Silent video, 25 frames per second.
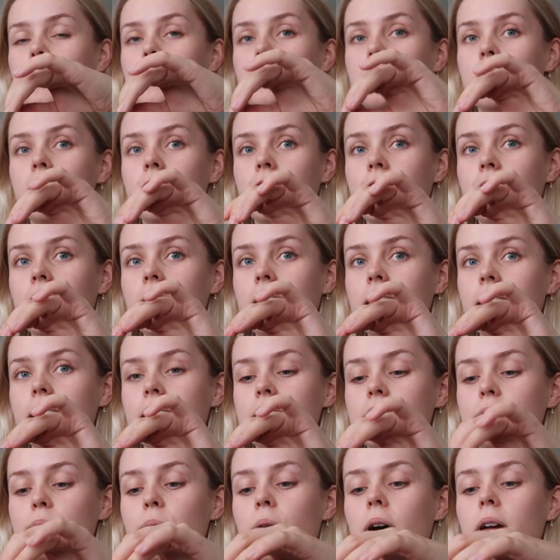I'm feeling
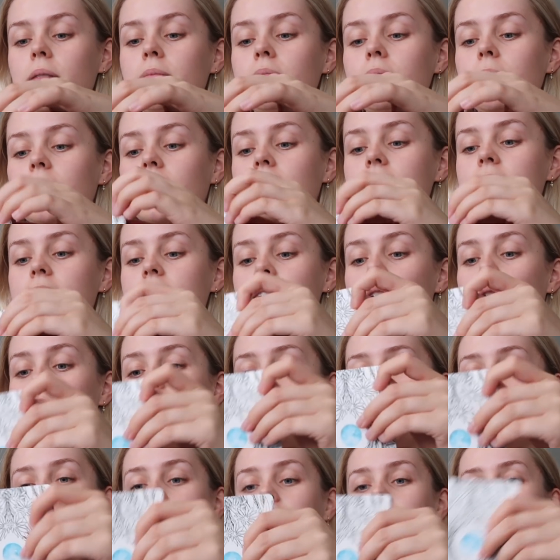this one because it's hot
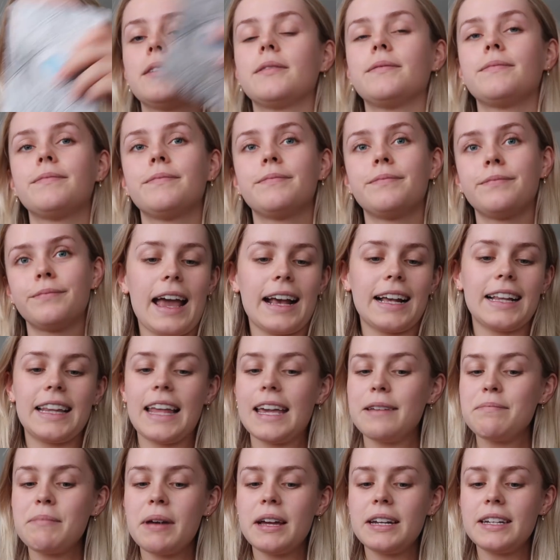pink. I
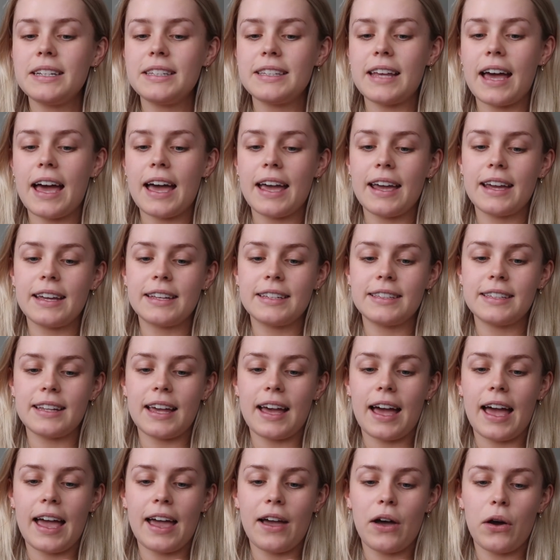claim my desires,
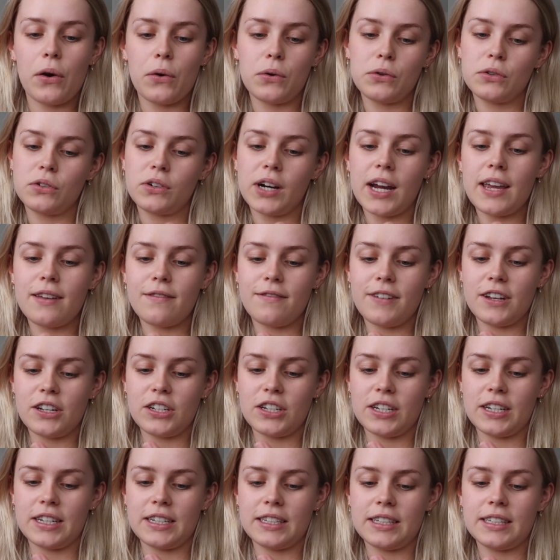I hold great
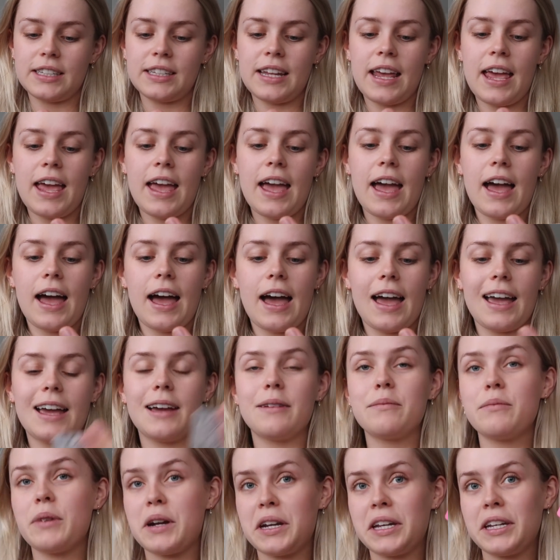visions, I
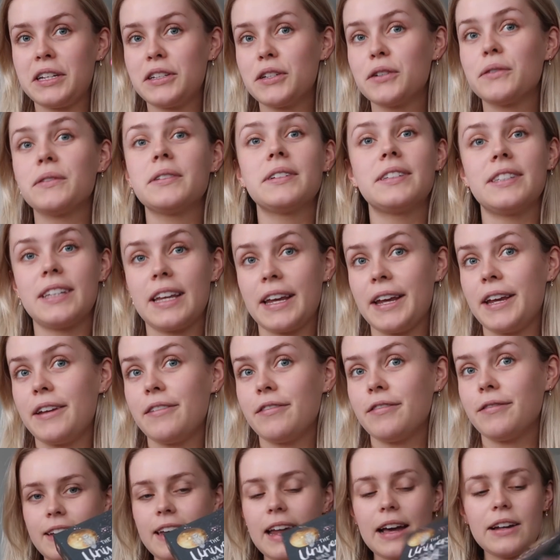am ready to
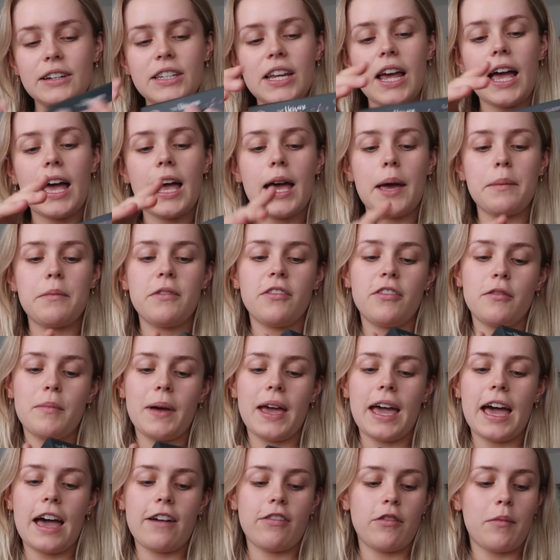receive. Now time for my
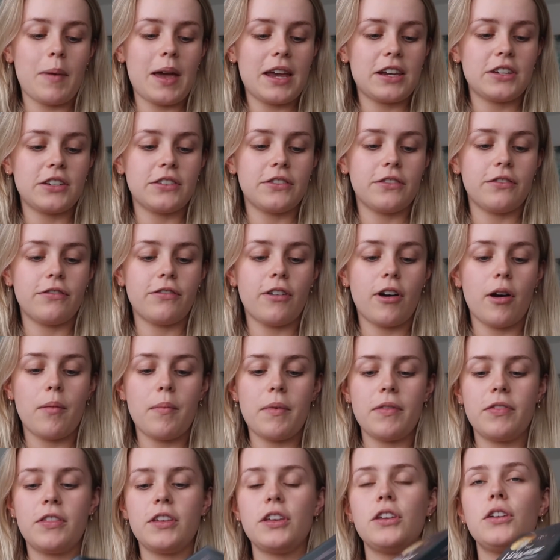affirmation
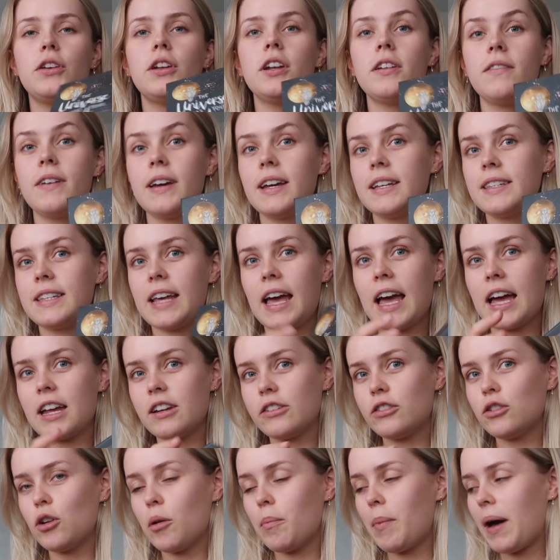from the universe
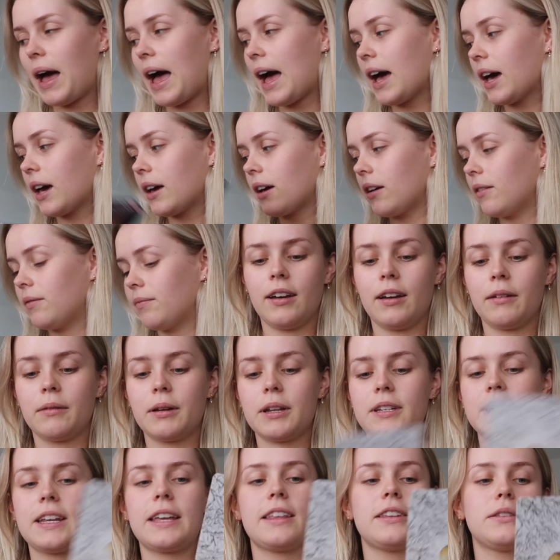has your back. I'm
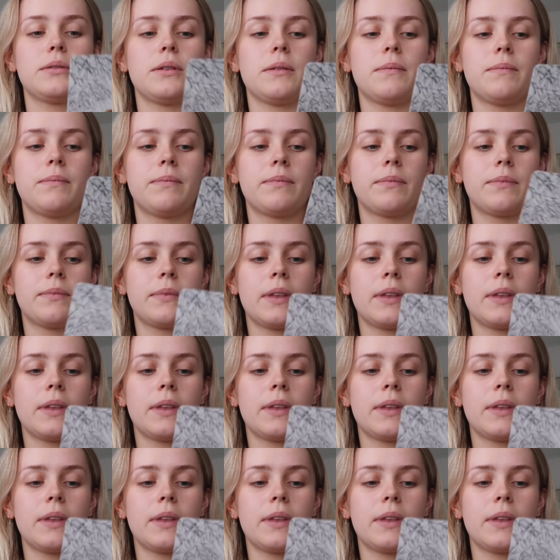gonna take this one.